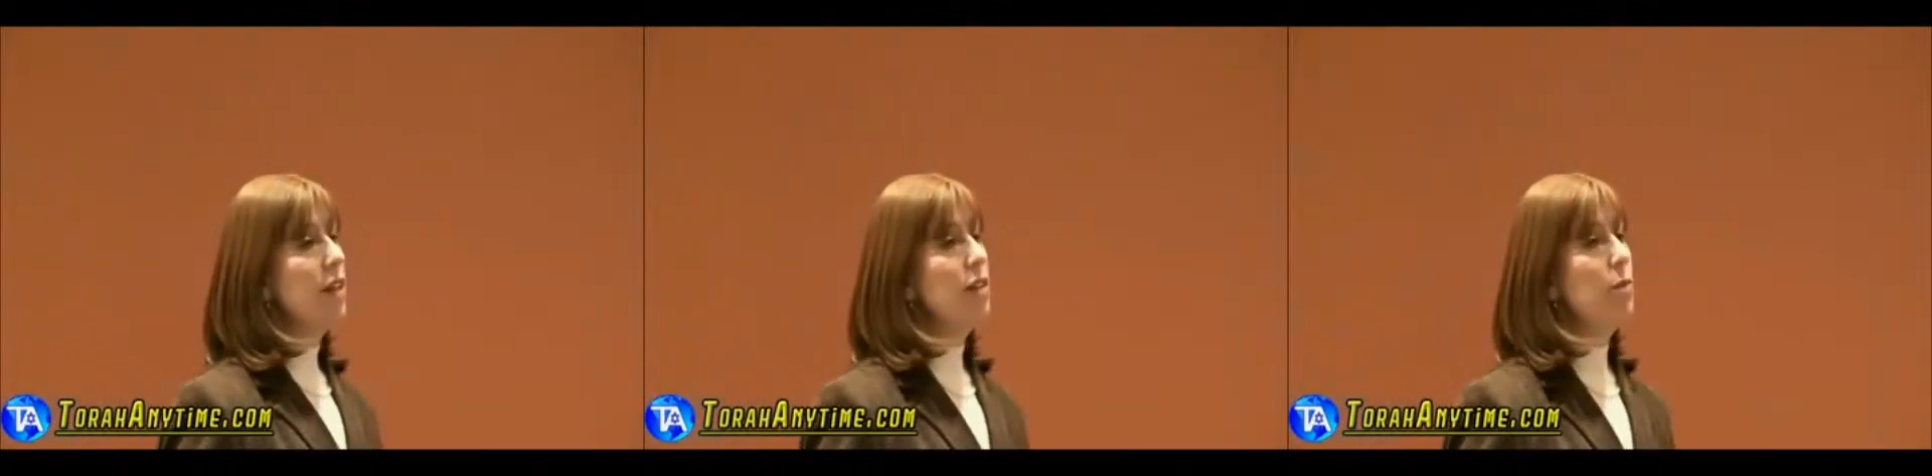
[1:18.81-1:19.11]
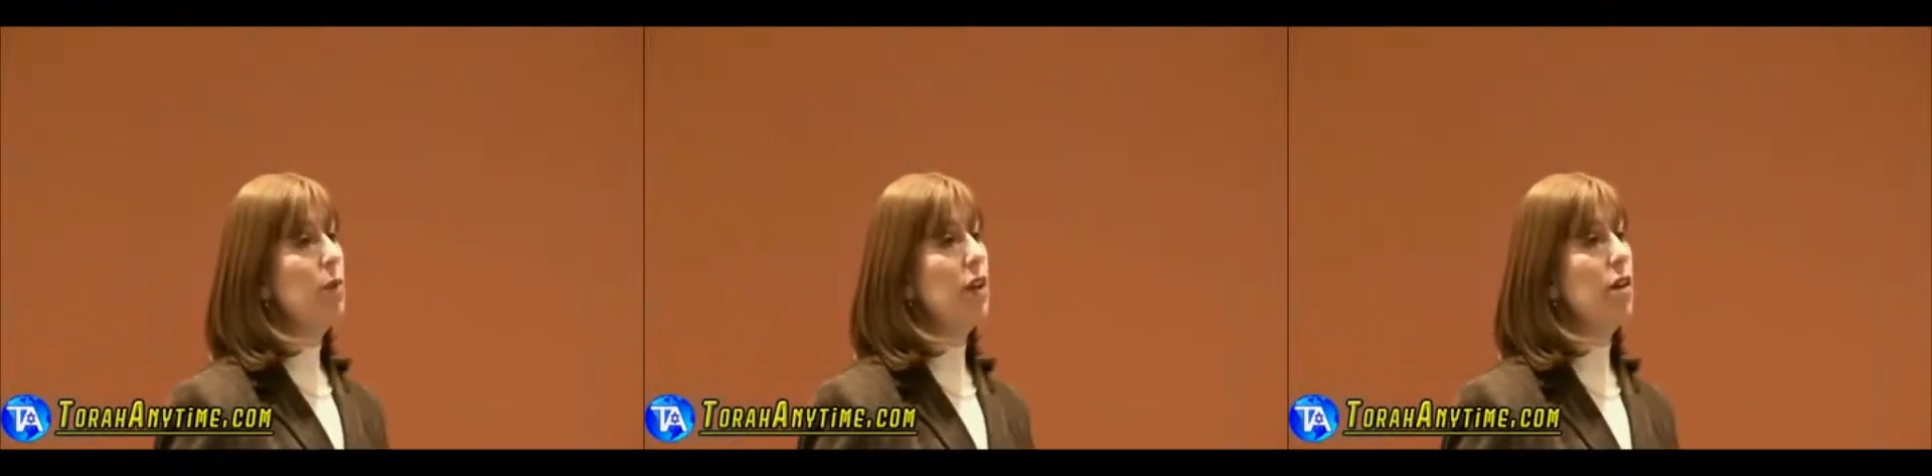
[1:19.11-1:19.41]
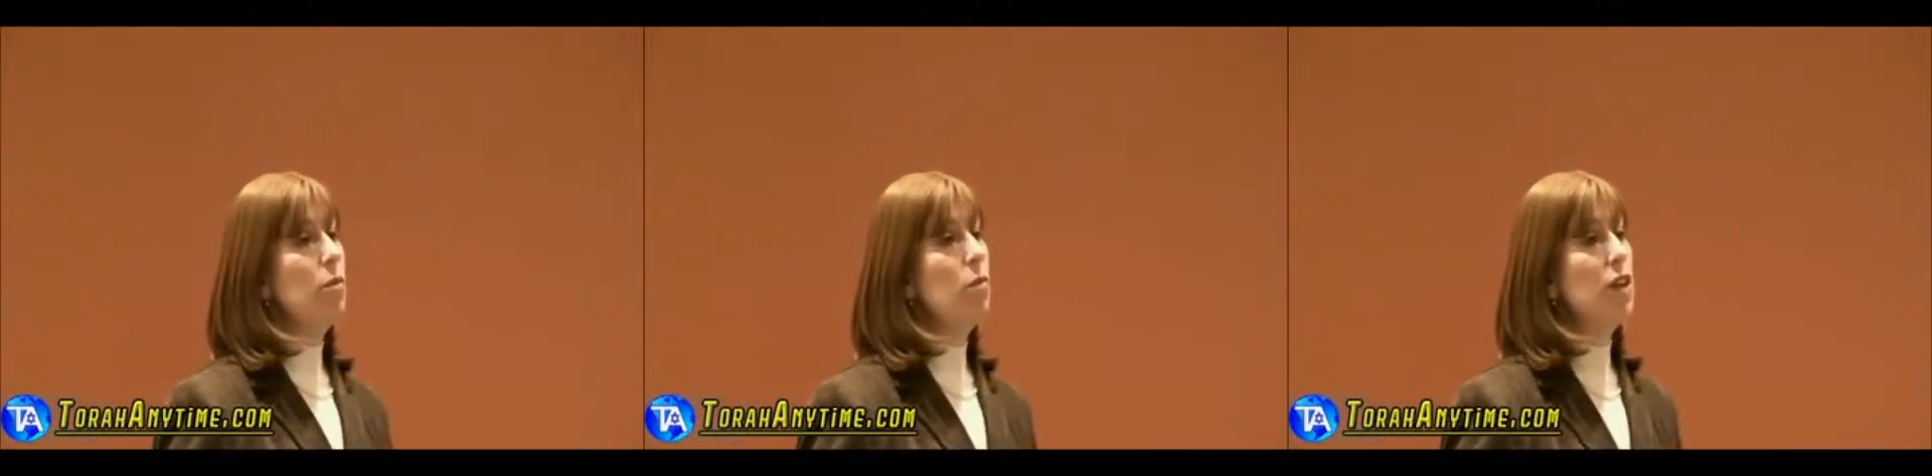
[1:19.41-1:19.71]
tend to
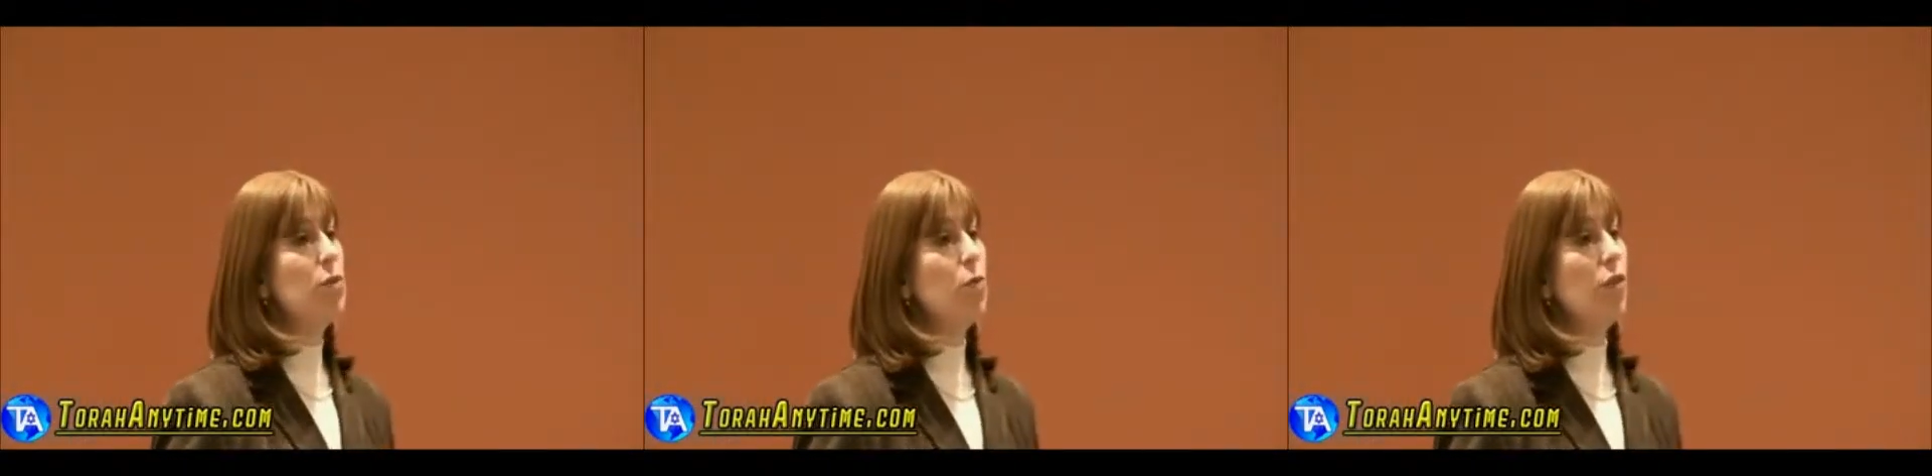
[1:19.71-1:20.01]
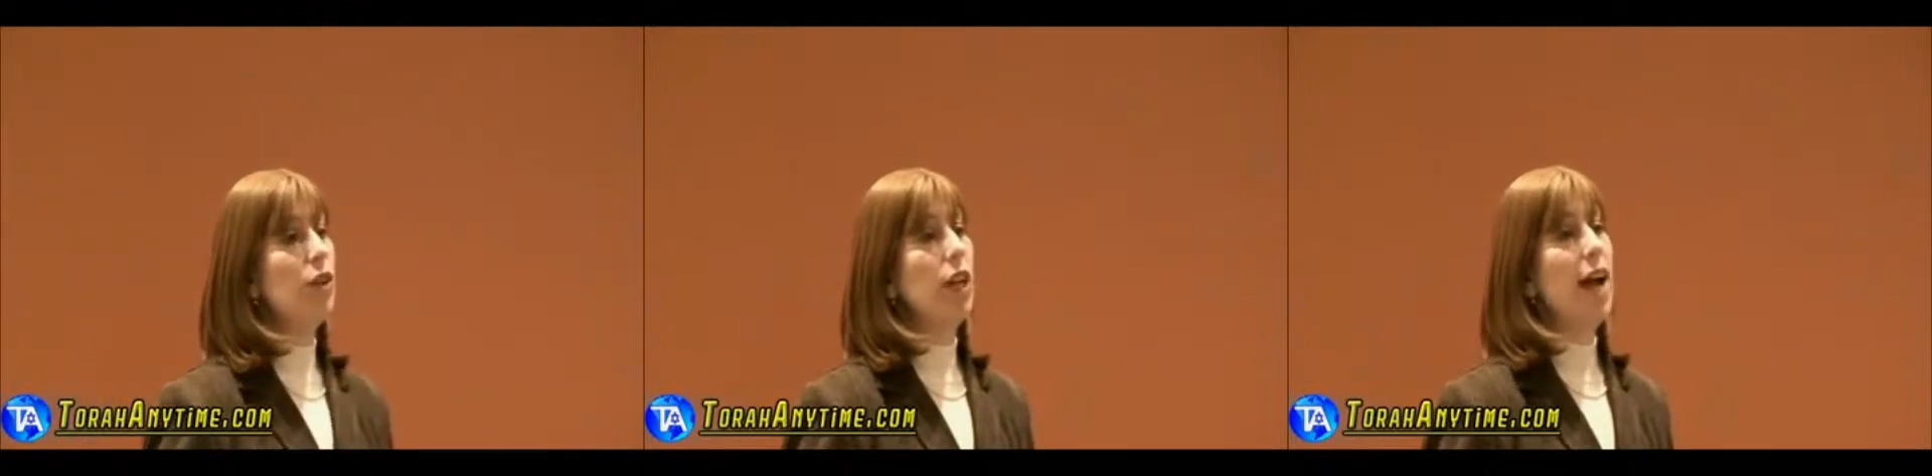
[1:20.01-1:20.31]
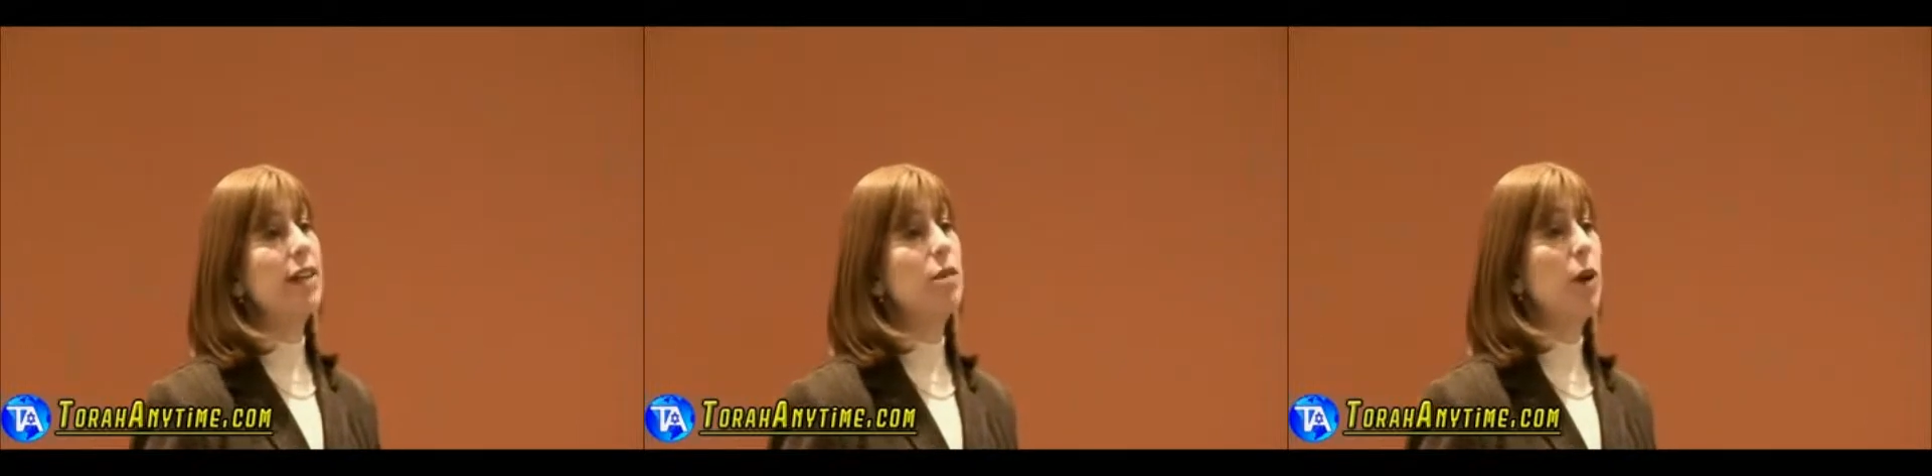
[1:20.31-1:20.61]
be much more
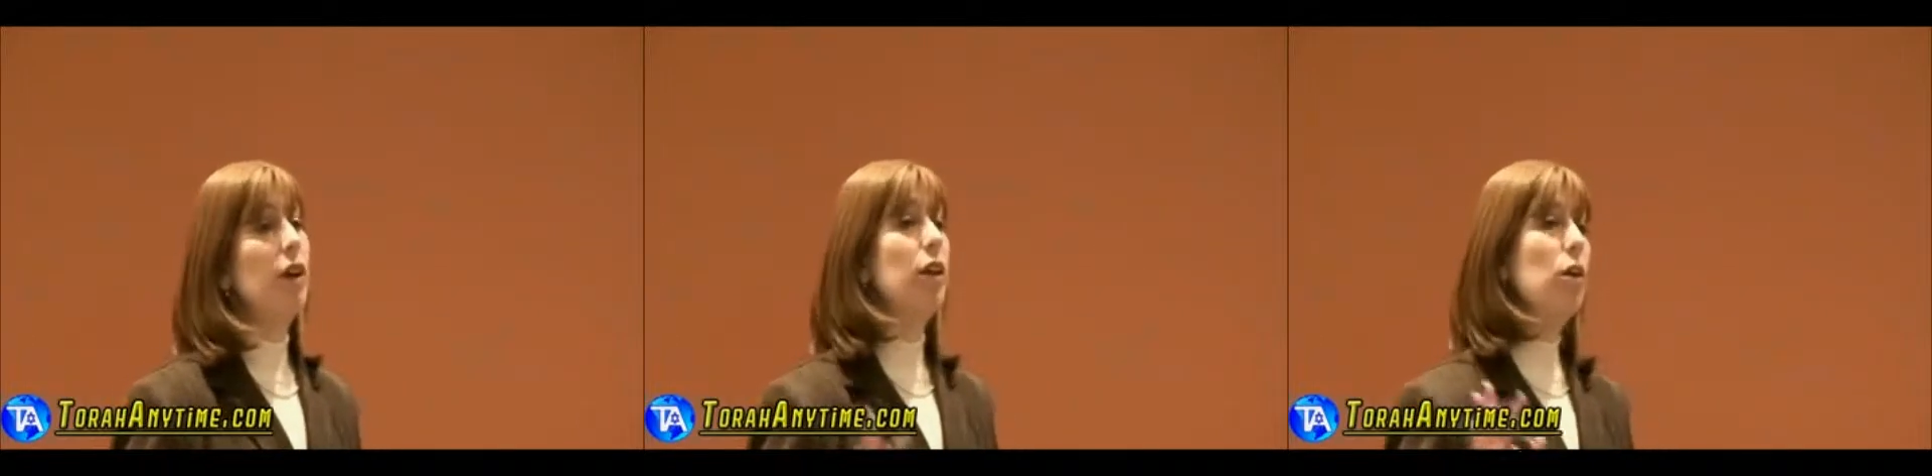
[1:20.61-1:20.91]
relaxed about,